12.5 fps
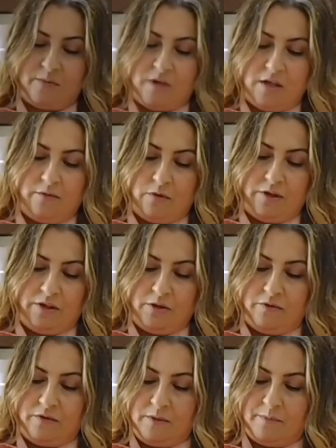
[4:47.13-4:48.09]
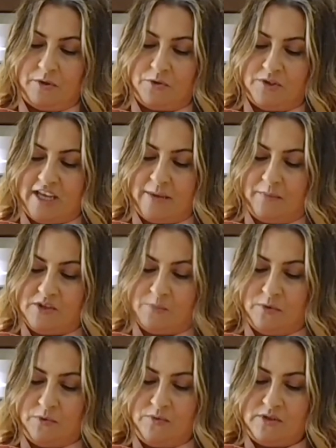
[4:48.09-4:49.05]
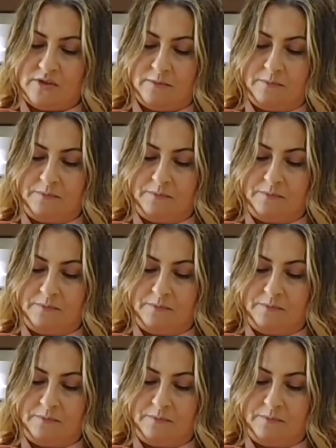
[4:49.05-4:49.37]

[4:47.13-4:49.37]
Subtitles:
olive oil over, about 2 tablespoons.